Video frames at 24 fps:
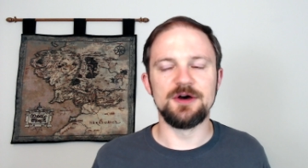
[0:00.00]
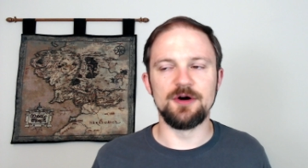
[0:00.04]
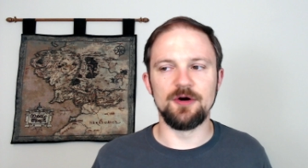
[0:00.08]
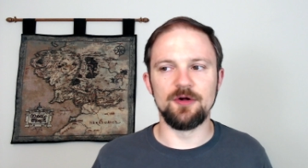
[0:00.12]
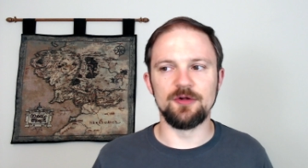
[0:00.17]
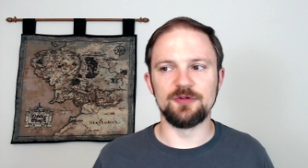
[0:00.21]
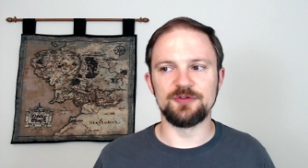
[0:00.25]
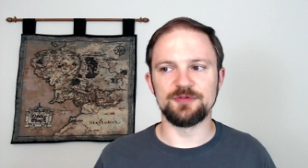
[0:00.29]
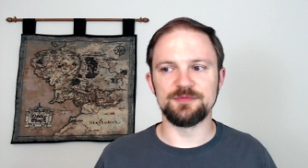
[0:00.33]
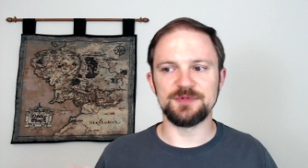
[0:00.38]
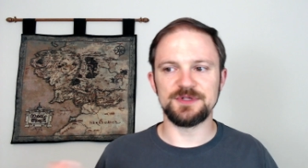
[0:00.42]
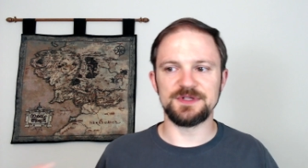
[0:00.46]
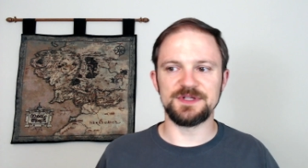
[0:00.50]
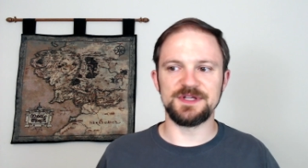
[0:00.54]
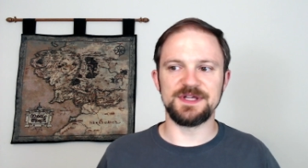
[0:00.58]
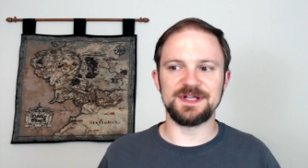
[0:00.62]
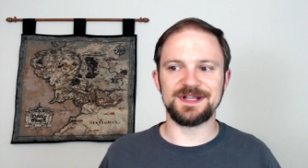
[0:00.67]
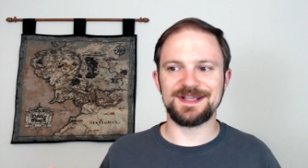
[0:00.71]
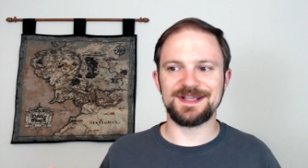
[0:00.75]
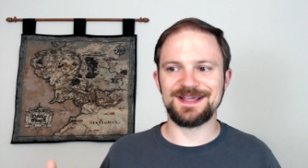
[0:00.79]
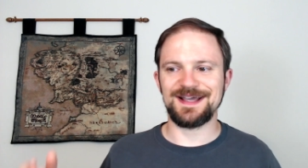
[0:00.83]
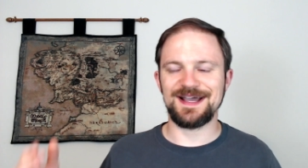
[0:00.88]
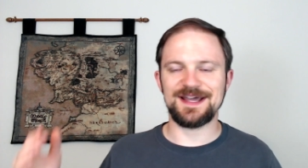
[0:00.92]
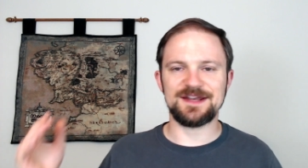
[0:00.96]
Ultimately,
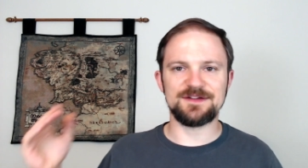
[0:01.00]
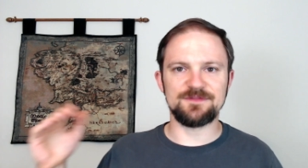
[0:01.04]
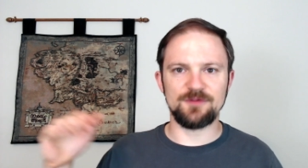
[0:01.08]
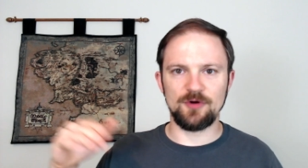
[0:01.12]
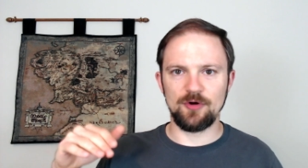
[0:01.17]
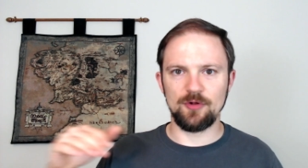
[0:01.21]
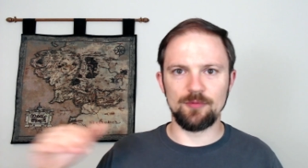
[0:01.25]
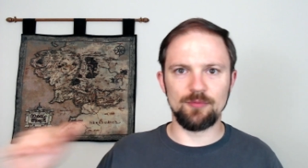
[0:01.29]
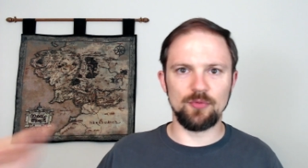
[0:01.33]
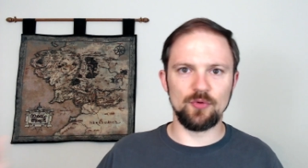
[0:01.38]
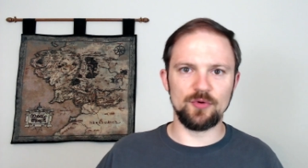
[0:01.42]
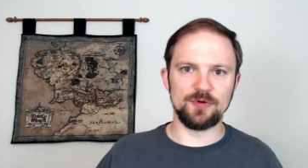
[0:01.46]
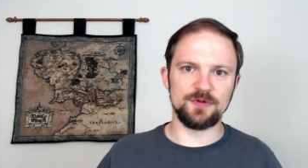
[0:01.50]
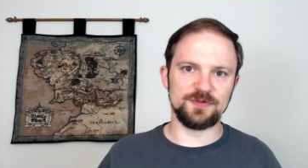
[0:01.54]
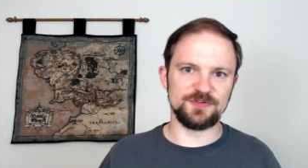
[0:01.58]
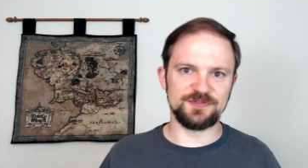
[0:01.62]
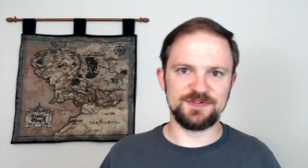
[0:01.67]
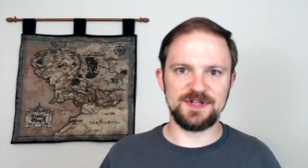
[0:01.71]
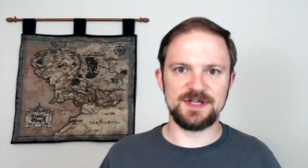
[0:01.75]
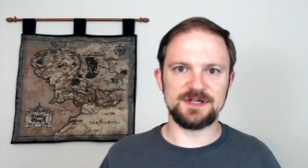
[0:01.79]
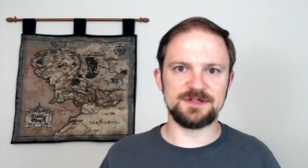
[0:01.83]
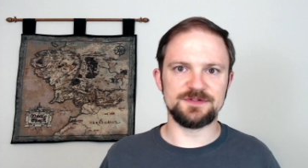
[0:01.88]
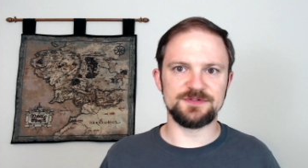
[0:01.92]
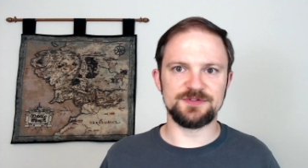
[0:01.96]
it kind of all boils
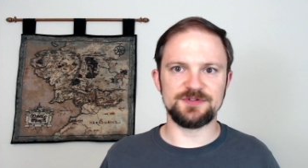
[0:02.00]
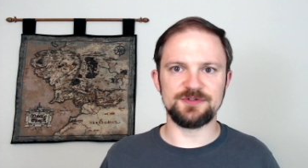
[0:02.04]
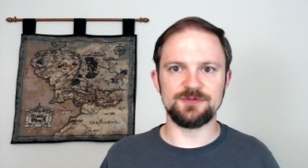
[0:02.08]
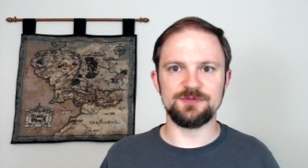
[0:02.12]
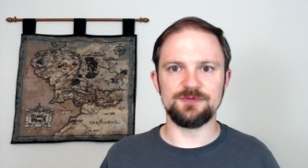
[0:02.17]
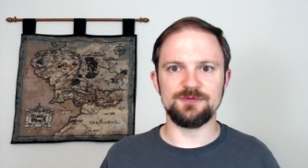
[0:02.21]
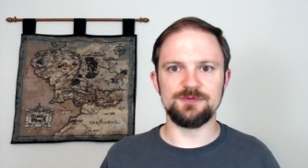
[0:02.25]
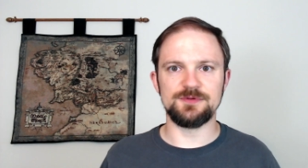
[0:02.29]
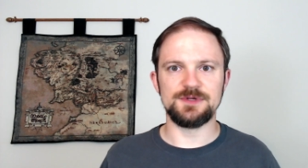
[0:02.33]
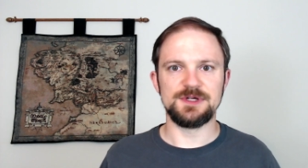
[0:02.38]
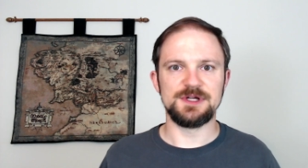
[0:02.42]
down to